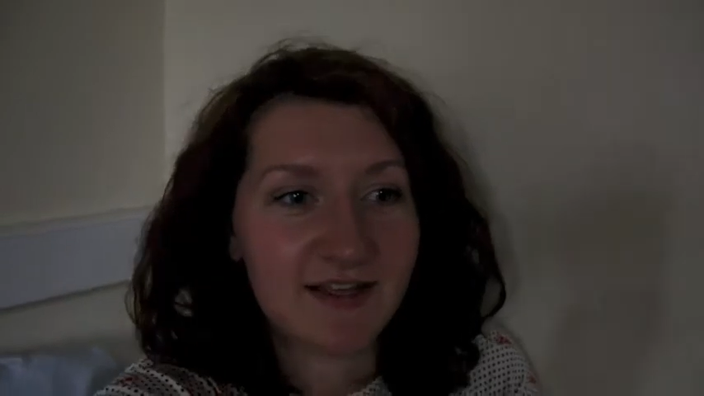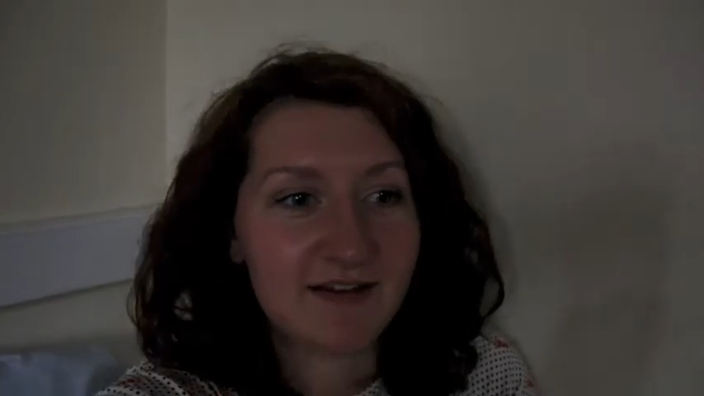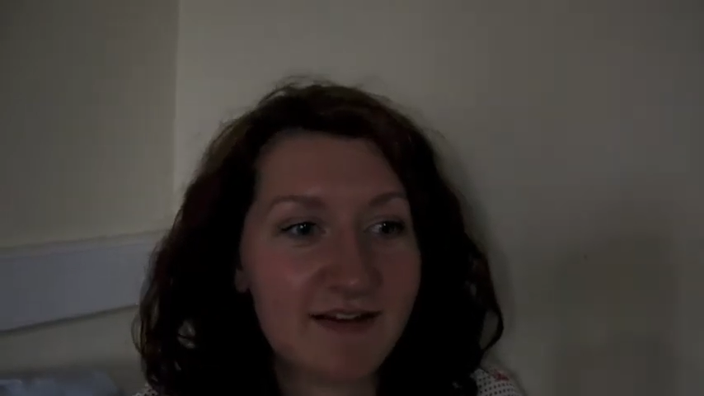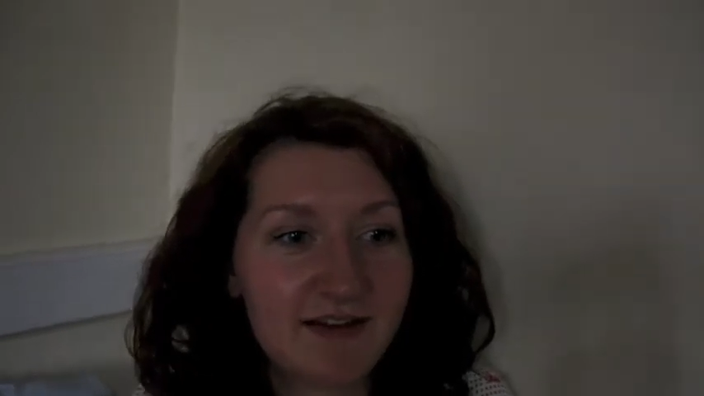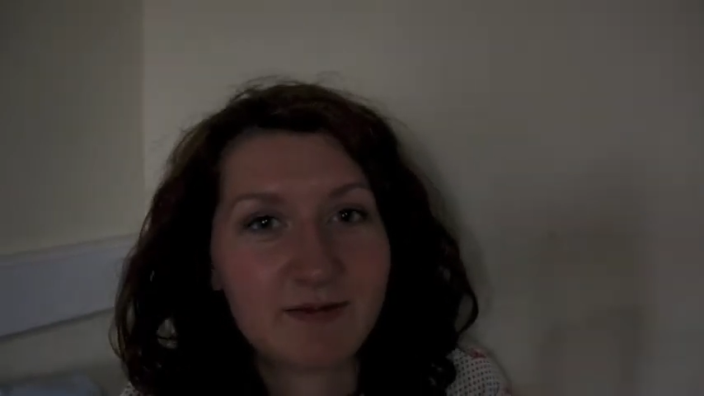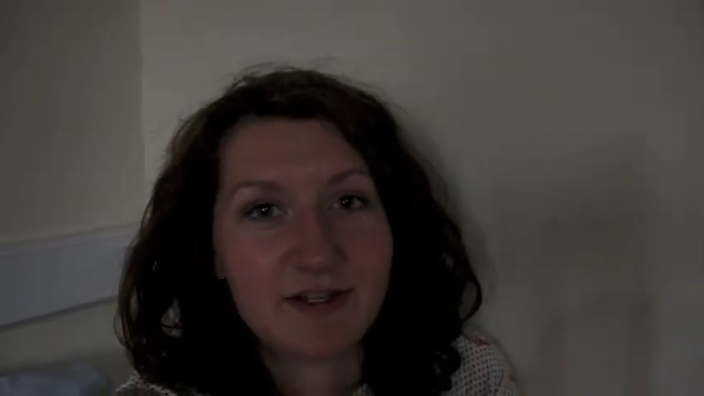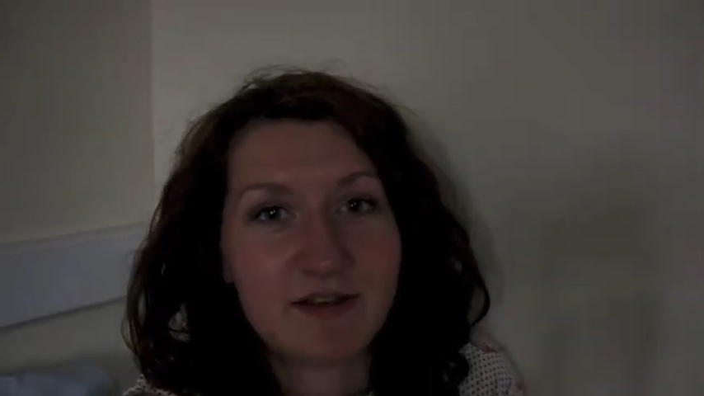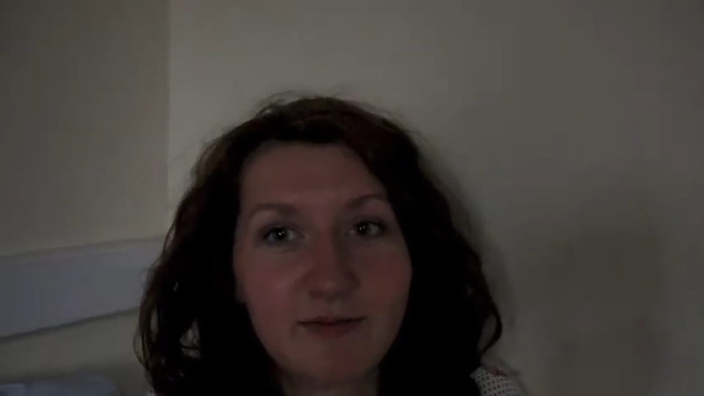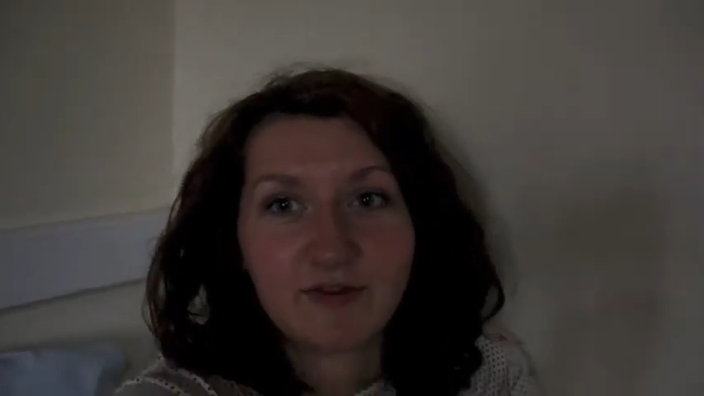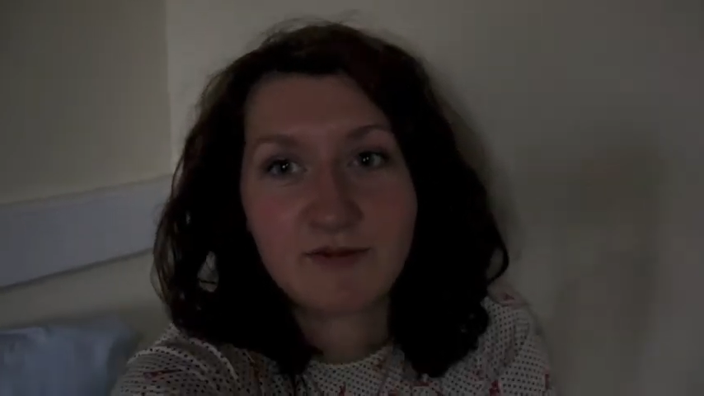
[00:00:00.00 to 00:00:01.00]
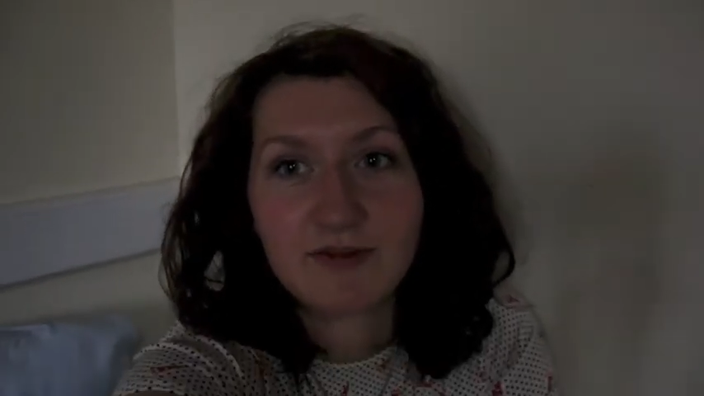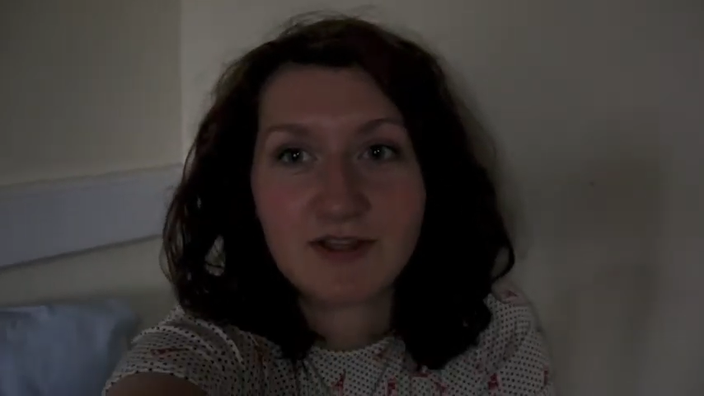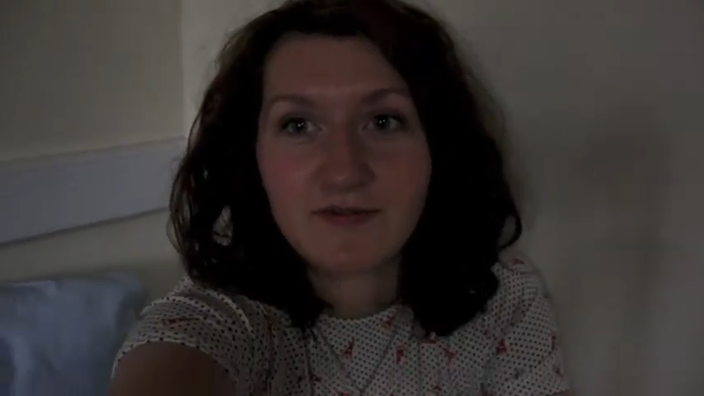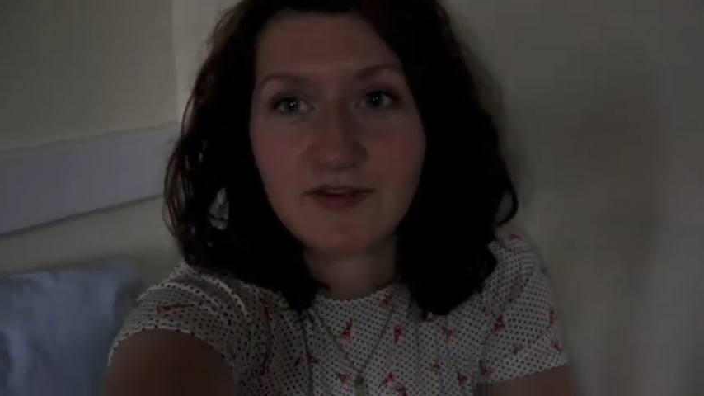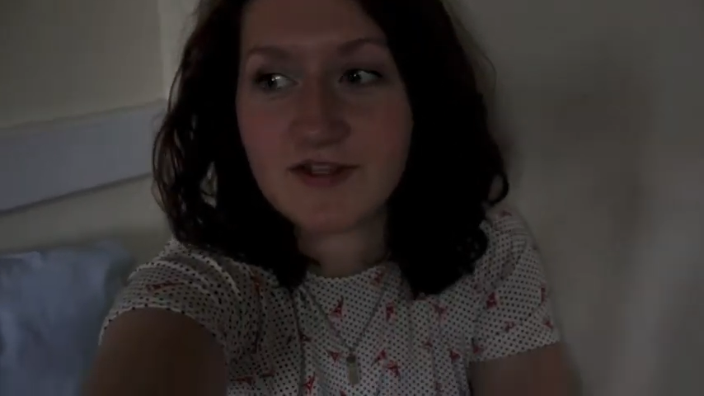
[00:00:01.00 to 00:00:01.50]
and I might do more of them in
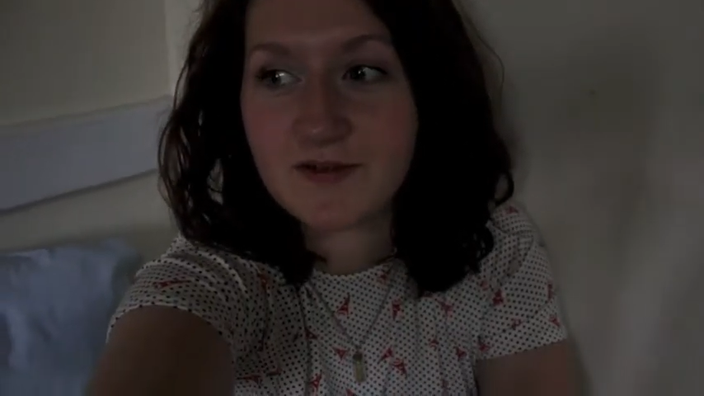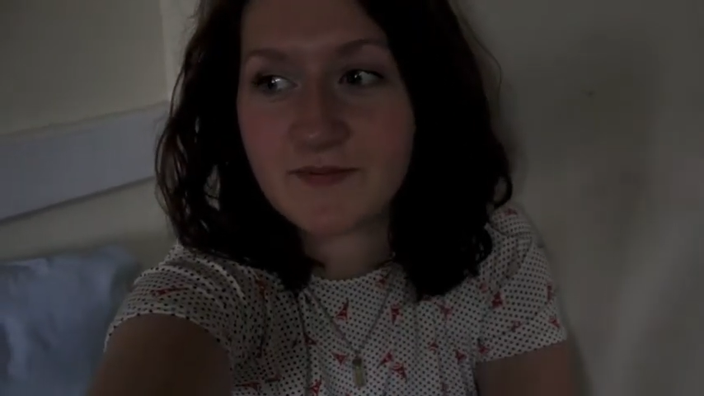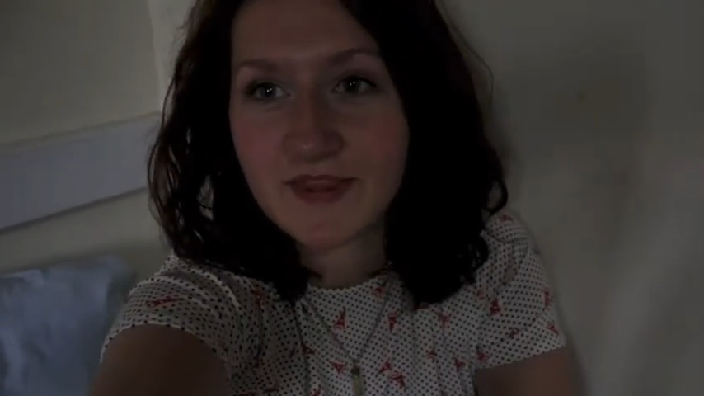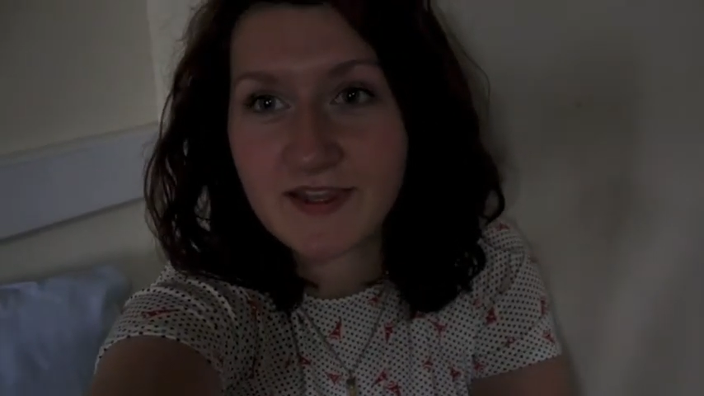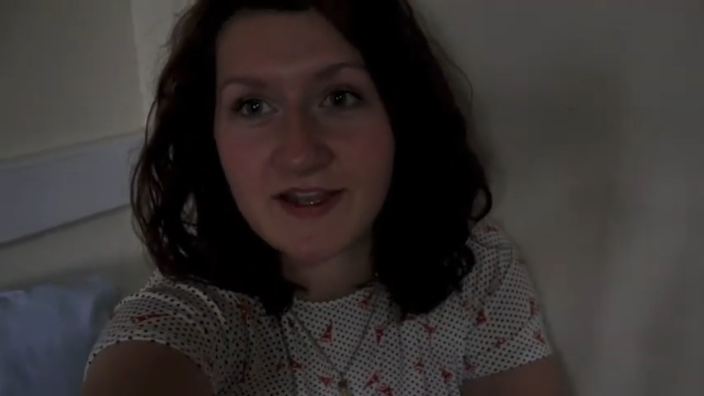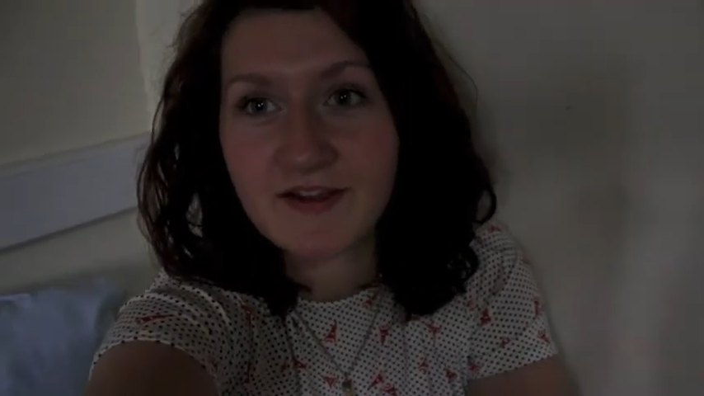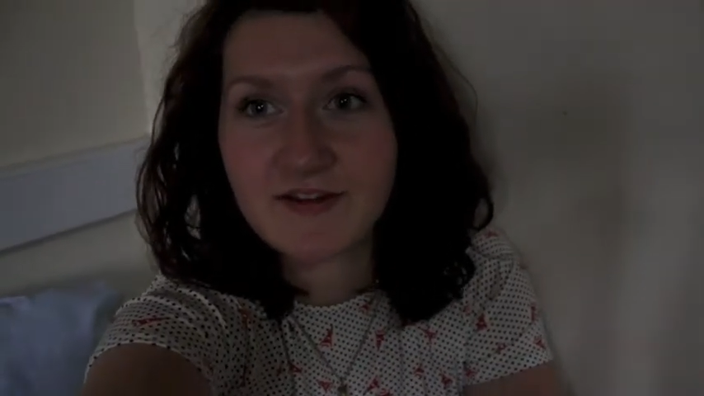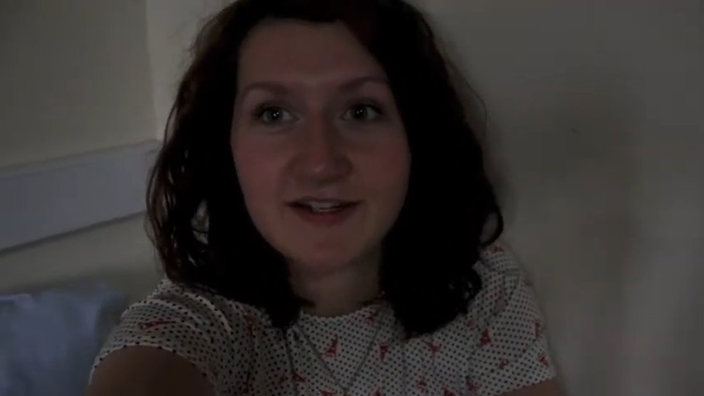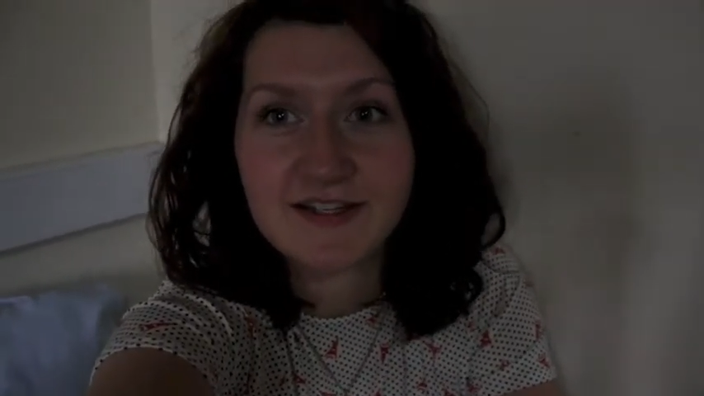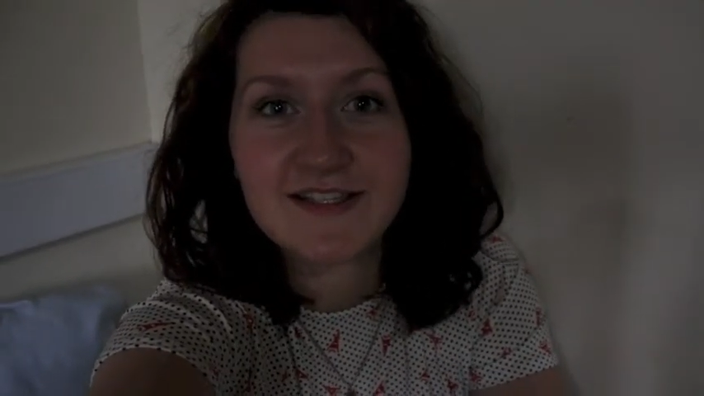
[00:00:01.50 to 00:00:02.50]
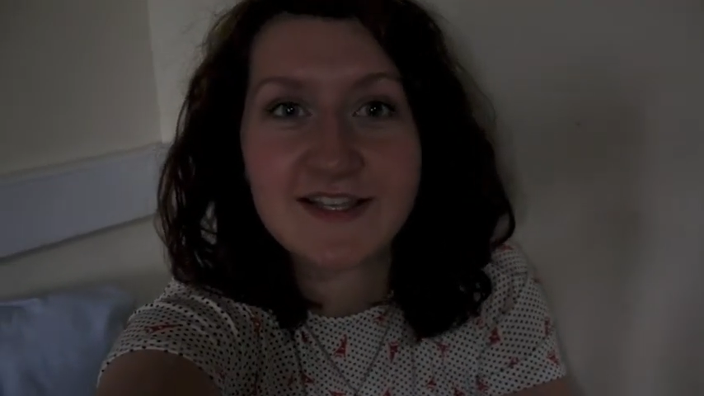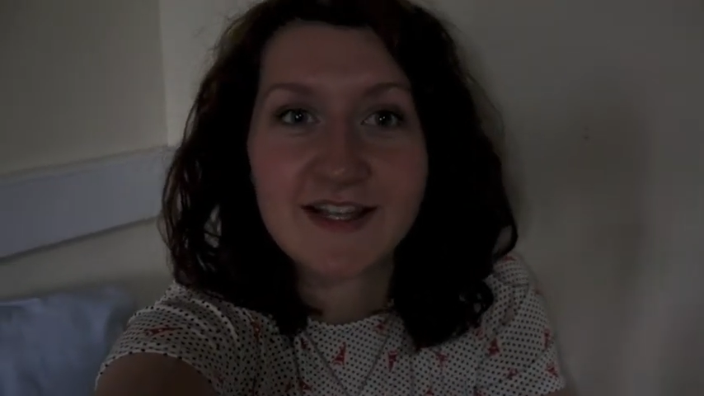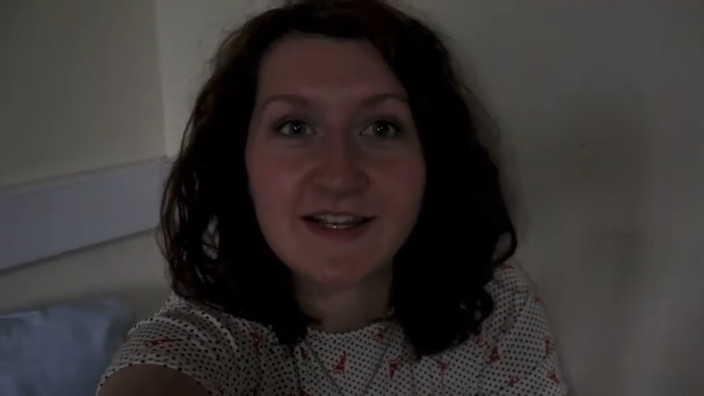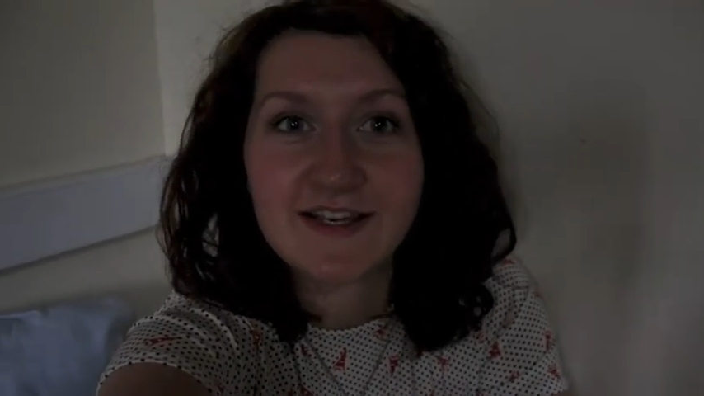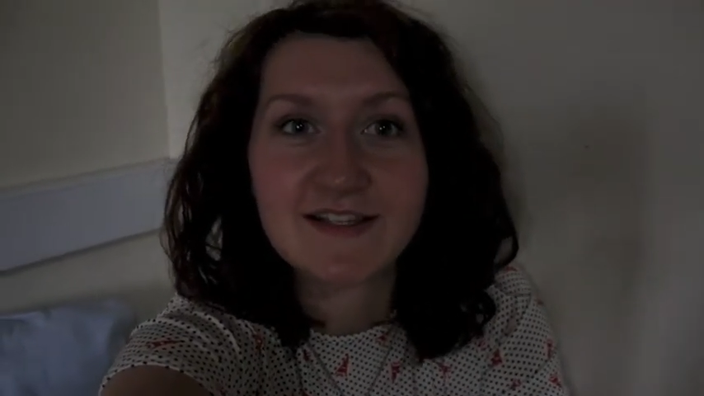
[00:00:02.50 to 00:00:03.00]
the future. But yeah, I'll see you
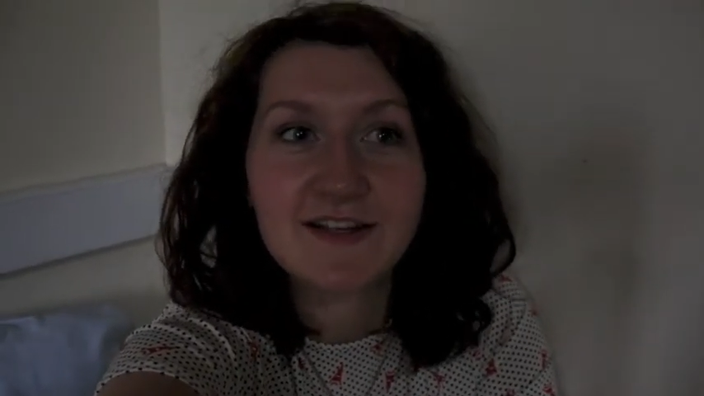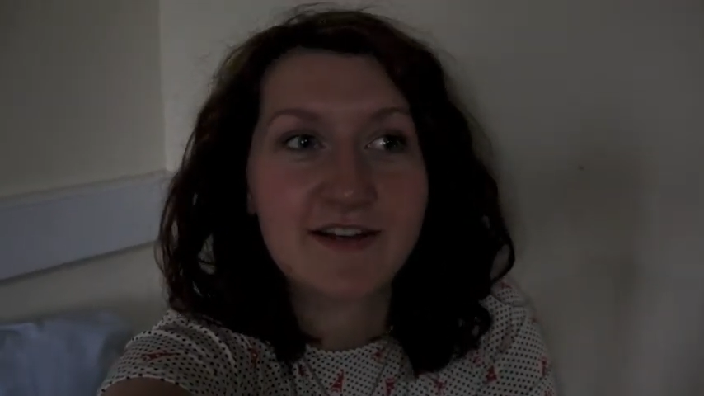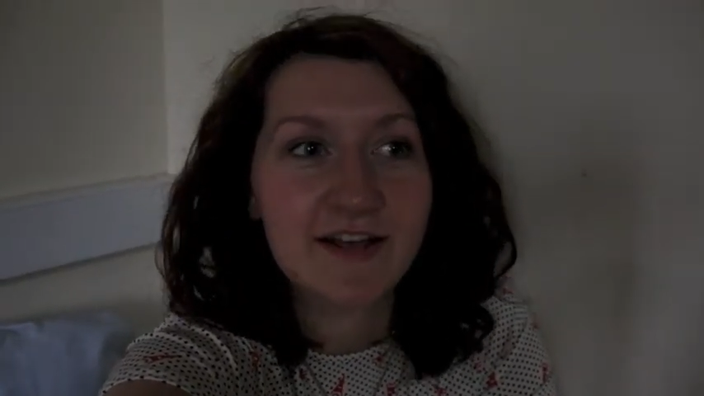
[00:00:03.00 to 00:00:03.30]
later, guys.